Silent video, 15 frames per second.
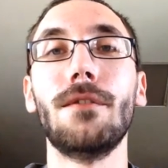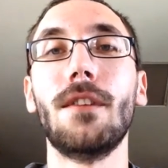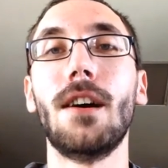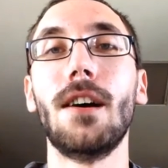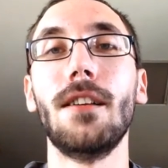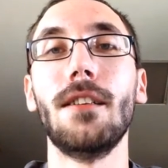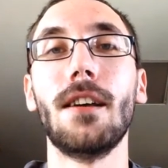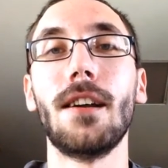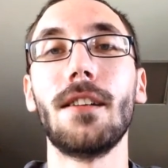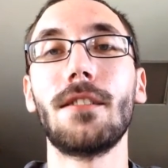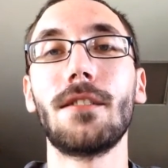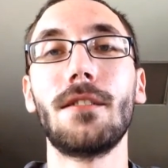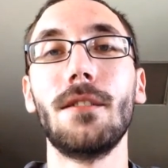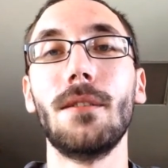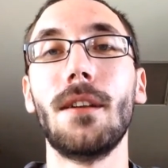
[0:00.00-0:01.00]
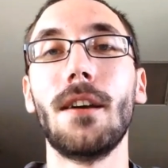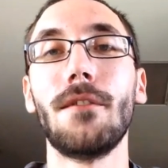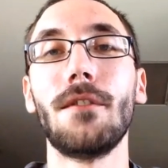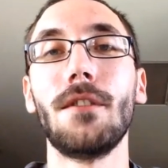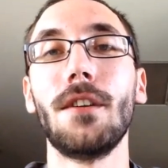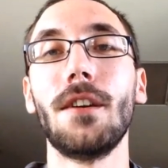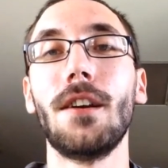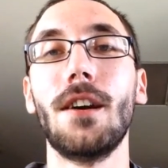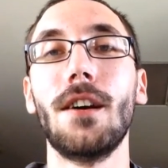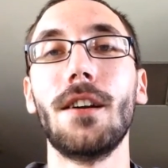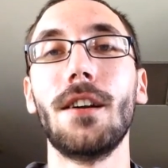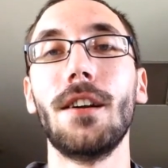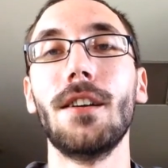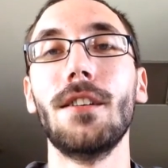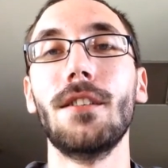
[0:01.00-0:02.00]
fined, that's definitely
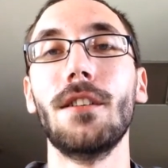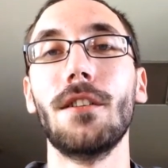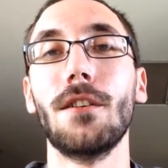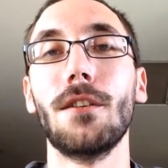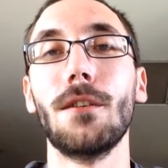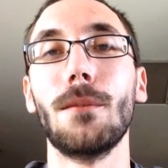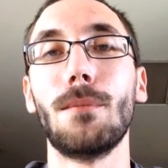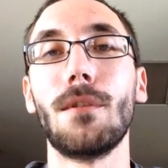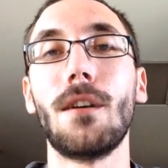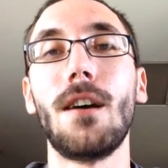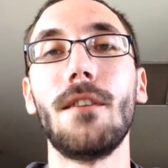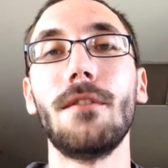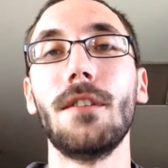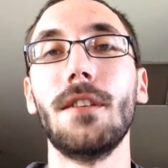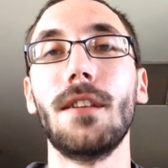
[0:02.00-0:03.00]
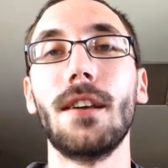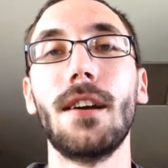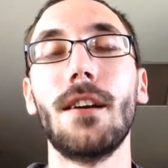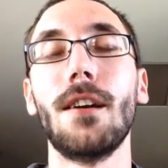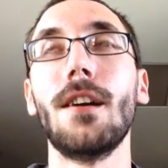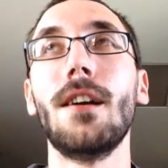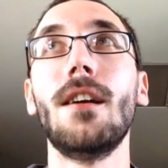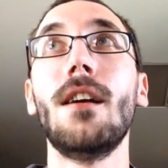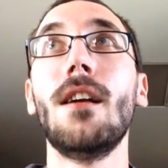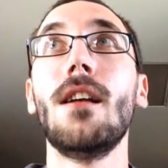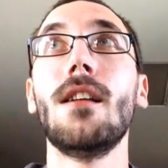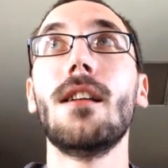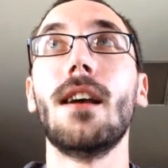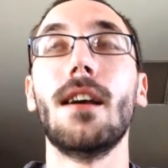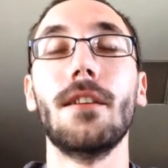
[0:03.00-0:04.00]
cutting into their profit there,
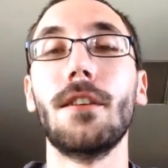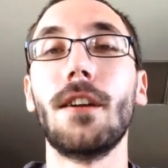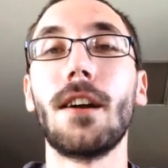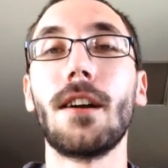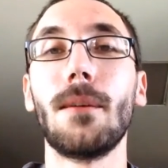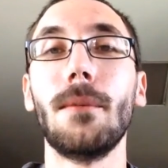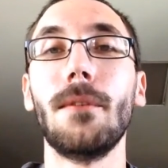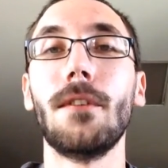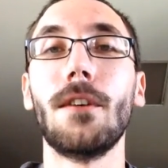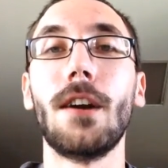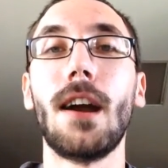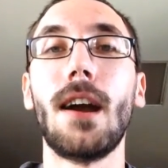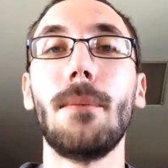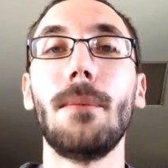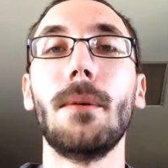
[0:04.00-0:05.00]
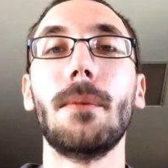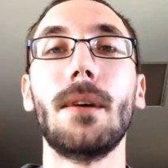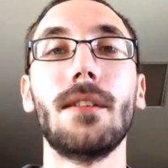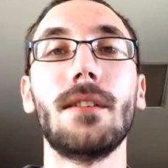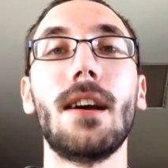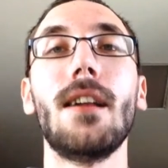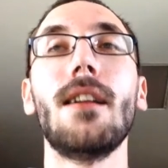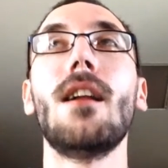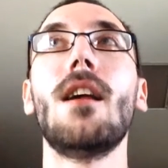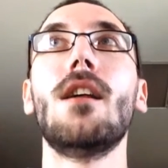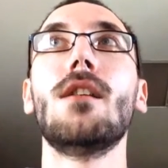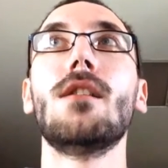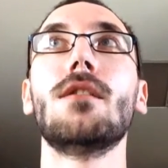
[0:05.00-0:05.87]
and they're not going to be very happy about that.